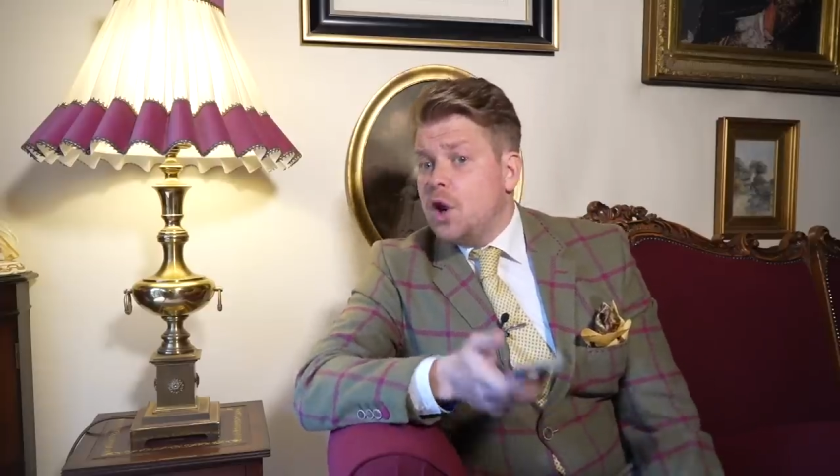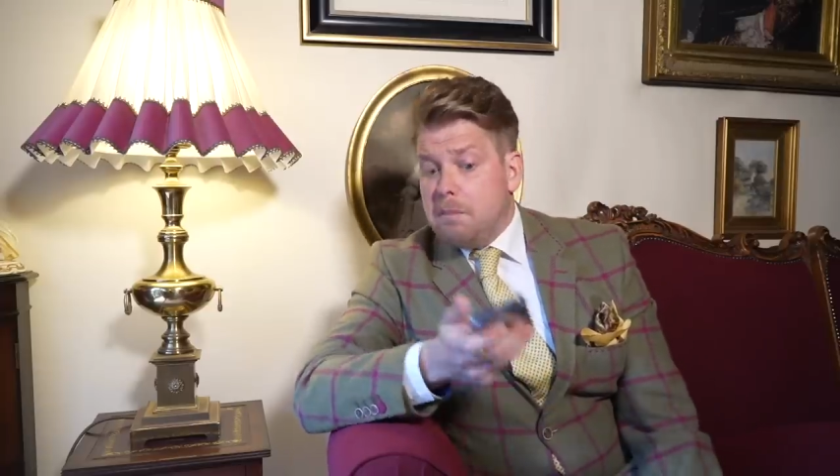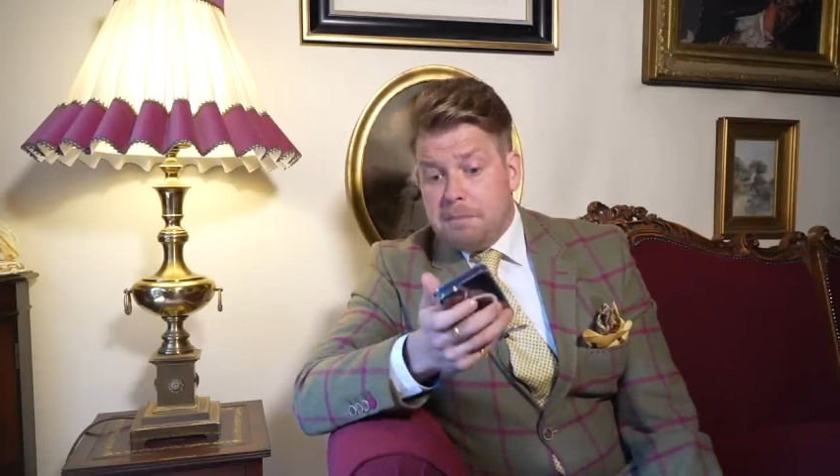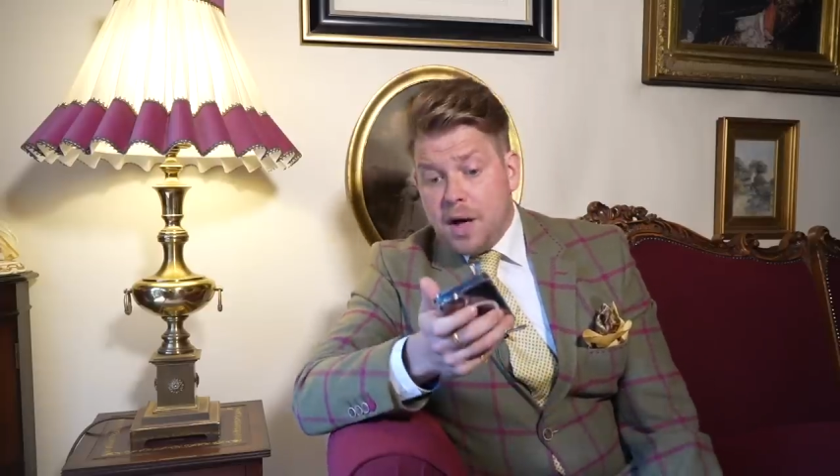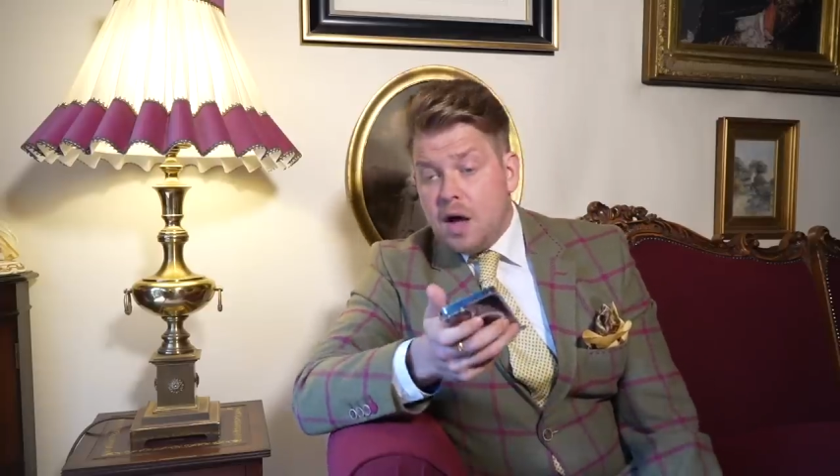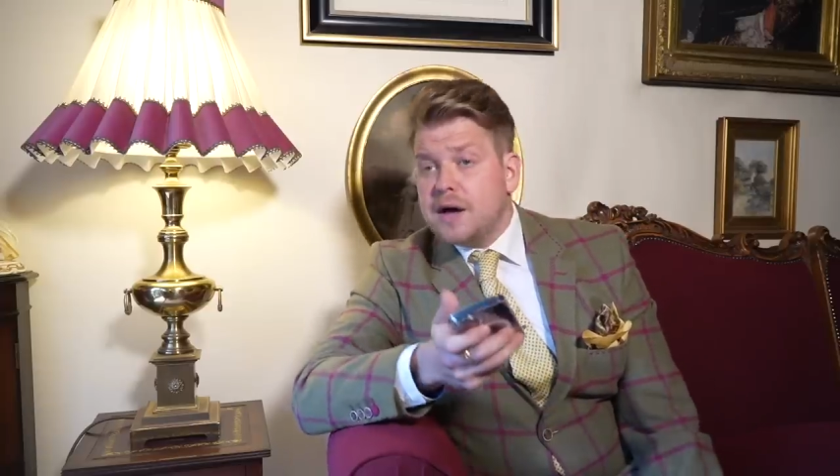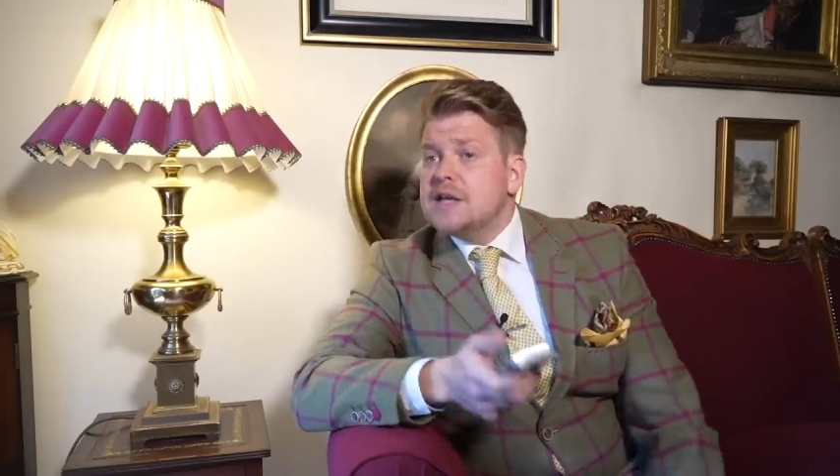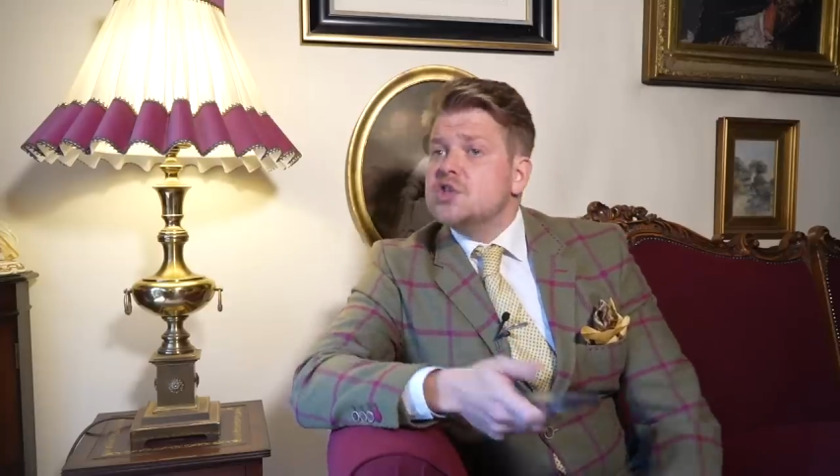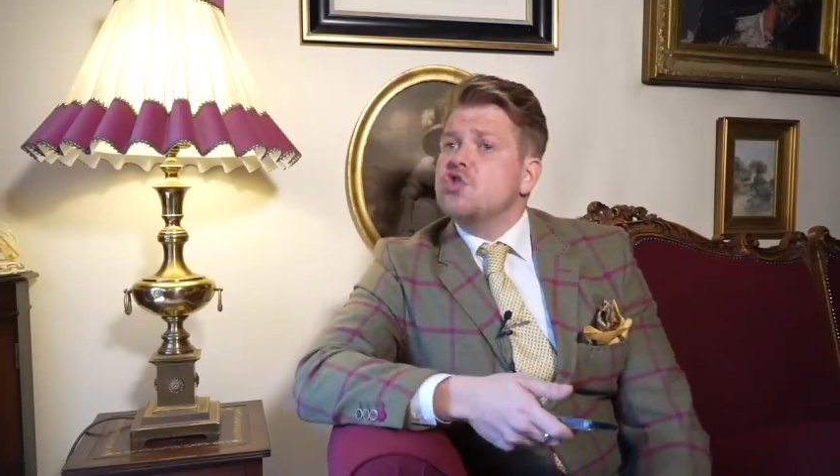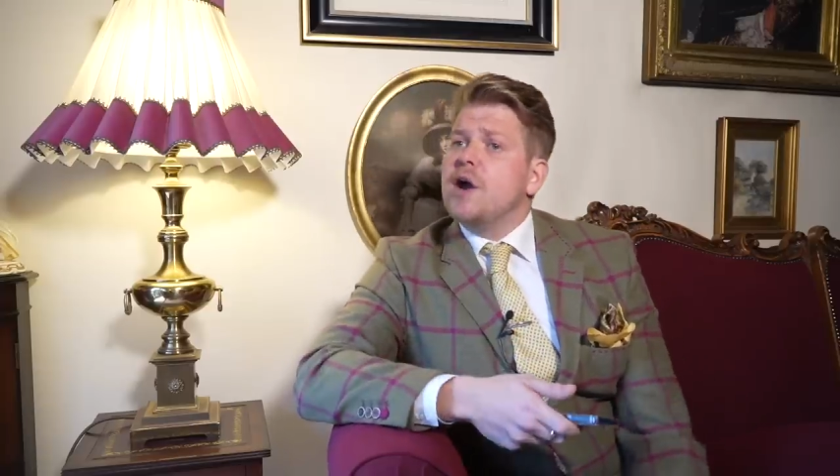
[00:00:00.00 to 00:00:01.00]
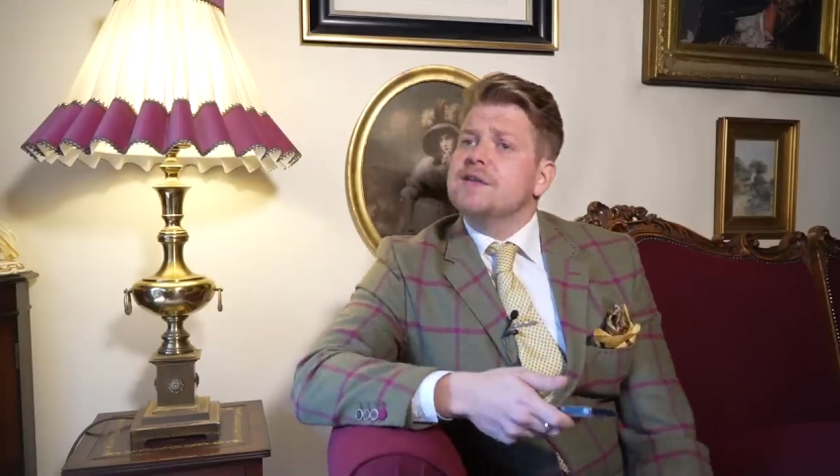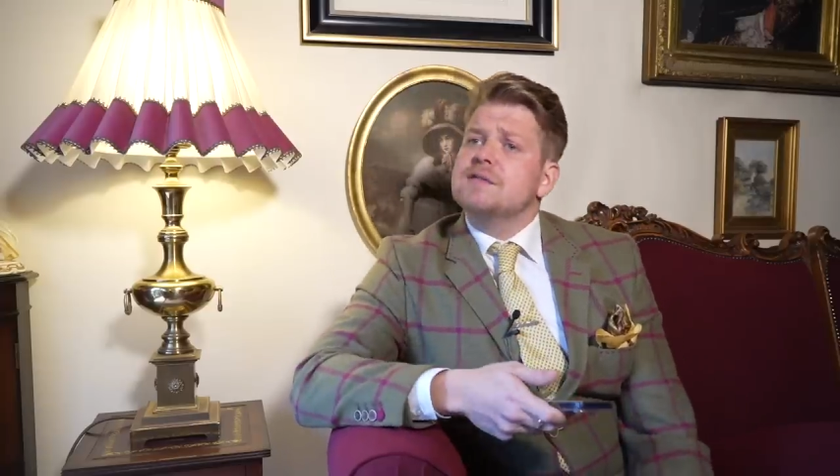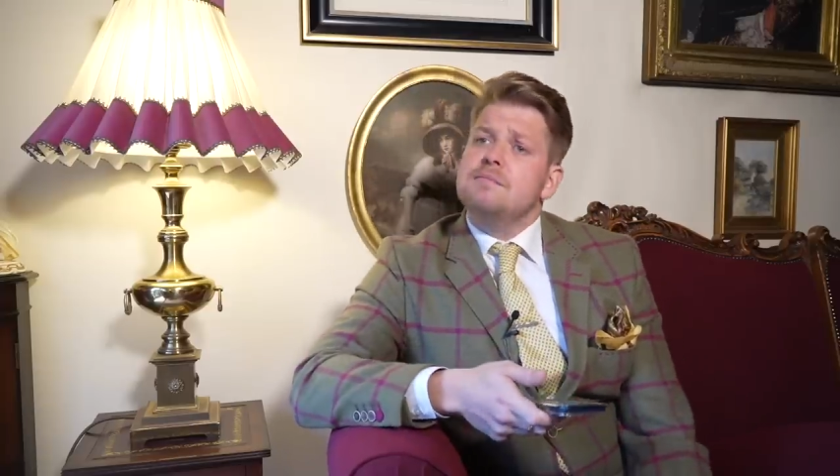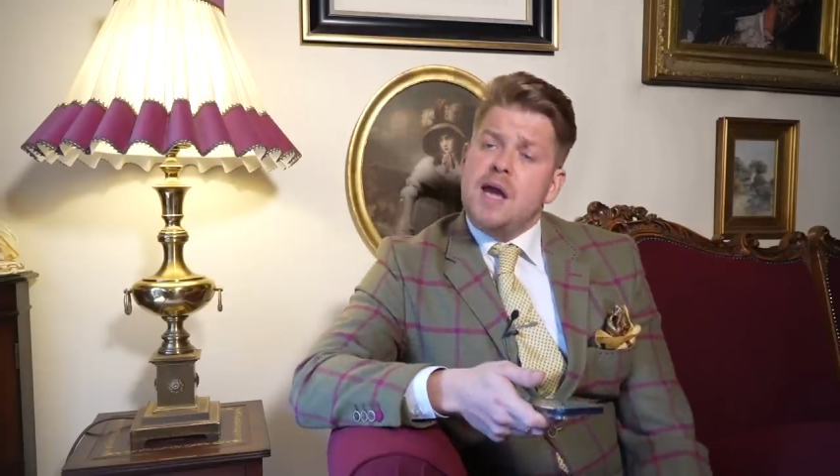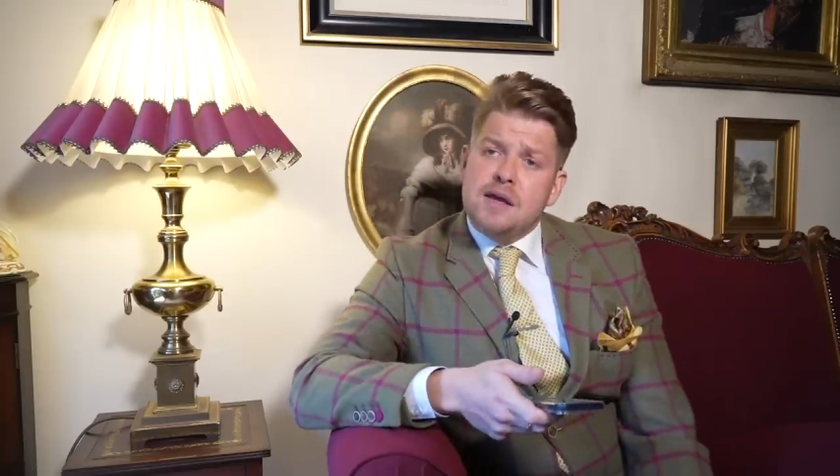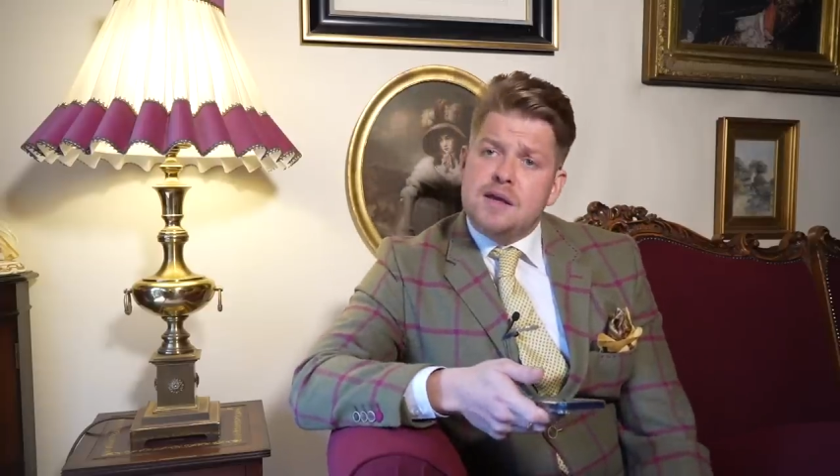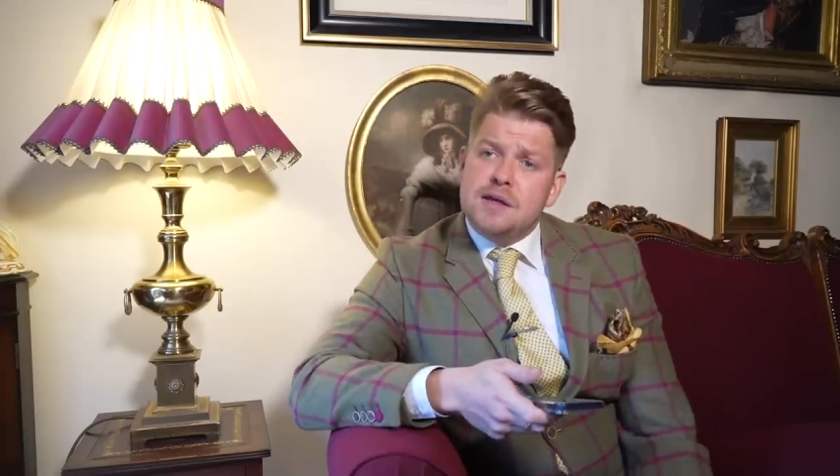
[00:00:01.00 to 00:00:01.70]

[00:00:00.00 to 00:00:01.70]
Lombardi is trying to make